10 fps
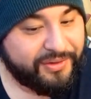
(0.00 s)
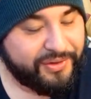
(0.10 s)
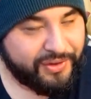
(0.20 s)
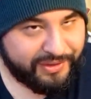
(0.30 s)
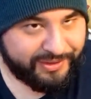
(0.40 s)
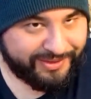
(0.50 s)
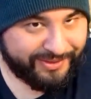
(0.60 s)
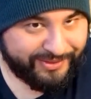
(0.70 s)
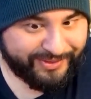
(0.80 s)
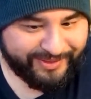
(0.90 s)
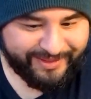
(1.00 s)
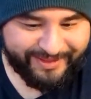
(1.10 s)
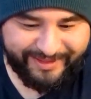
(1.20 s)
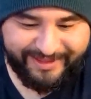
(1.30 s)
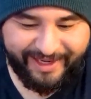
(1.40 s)
not so good
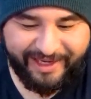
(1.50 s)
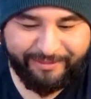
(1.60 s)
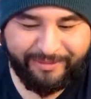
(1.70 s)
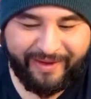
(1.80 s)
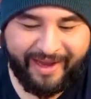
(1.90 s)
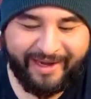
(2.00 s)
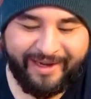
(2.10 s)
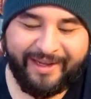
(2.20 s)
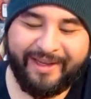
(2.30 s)
stadium I've had.